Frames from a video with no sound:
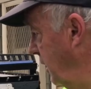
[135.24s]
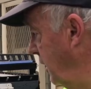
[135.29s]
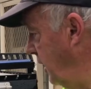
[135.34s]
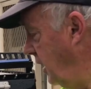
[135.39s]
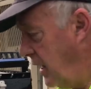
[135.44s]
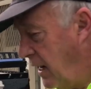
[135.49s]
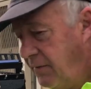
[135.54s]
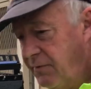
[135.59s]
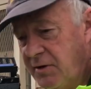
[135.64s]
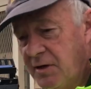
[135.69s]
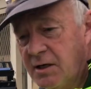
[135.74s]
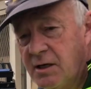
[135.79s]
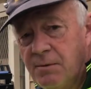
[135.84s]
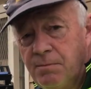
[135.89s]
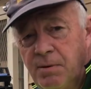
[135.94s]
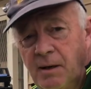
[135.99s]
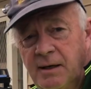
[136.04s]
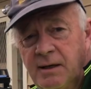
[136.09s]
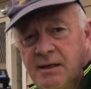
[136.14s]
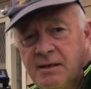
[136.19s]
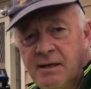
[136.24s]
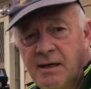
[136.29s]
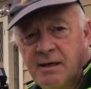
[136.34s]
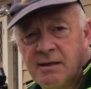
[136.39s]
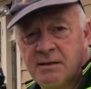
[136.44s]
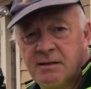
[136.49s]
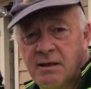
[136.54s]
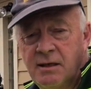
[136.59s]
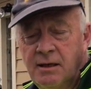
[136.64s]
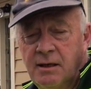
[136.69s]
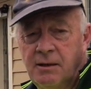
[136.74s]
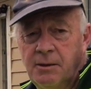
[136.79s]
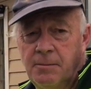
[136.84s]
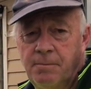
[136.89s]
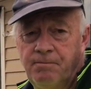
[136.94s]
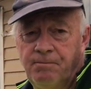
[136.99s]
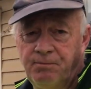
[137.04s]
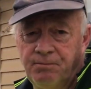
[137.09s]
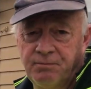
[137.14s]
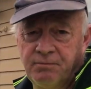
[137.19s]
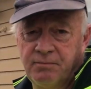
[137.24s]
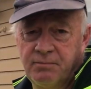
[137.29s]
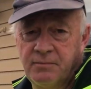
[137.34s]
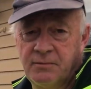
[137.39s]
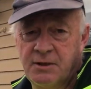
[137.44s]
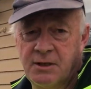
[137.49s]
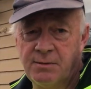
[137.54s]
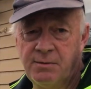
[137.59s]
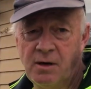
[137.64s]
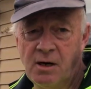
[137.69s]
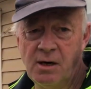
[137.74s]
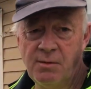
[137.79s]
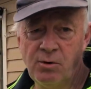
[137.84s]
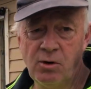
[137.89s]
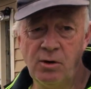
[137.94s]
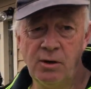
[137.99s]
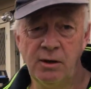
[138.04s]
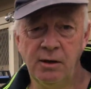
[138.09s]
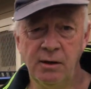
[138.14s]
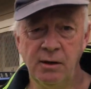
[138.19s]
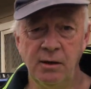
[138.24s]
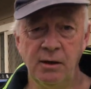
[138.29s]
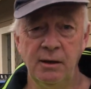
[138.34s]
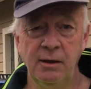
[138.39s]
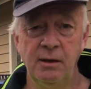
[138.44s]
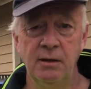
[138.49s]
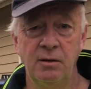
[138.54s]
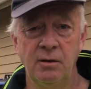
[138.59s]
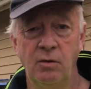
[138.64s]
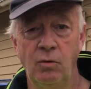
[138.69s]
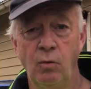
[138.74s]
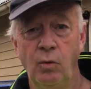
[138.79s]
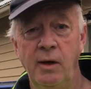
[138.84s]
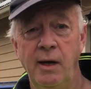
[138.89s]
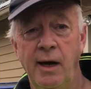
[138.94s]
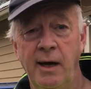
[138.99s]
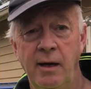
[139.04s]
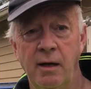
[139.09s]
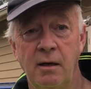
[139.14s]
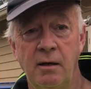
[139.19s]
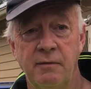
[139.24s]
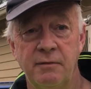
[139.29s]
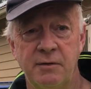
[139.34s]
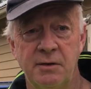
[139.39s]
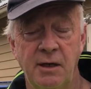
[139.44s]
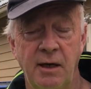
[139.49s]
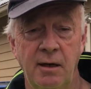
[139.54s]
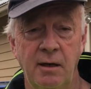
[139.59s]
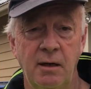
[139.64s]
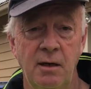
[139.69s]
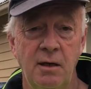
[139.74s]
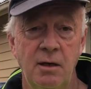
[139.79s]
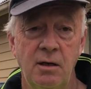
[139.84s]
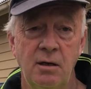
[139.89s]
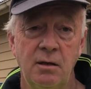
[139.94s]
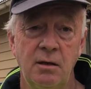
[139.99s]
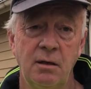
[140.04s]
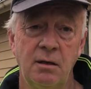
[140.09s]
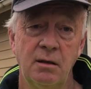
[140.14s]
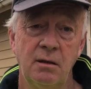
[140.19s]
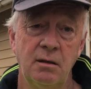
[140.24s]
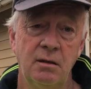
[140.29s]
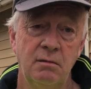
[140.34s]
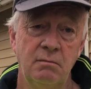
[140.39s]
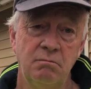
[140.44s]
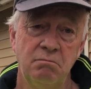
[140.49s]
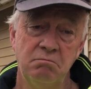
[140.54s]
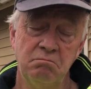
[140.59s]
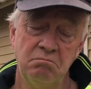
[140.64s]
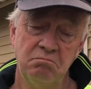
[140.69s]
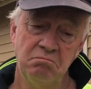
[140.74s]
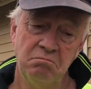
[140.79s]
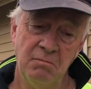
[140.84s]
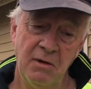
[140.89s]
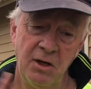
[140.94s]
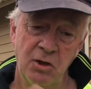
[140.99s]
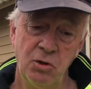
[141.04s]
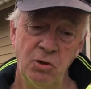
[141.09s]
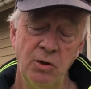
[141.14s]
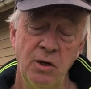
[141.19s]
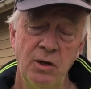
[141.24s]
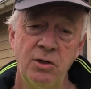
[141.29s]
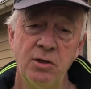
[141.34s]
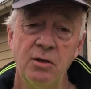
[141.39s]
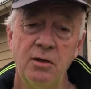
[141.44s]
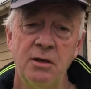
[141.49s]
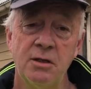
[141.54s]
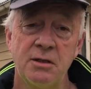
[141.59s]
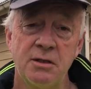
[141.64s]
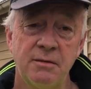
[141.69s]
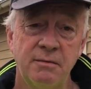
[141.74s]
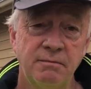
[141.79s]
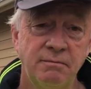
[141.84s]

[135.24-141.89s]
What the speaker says: everything completely done. So tomorrow morning early we head off. So make sure you join us.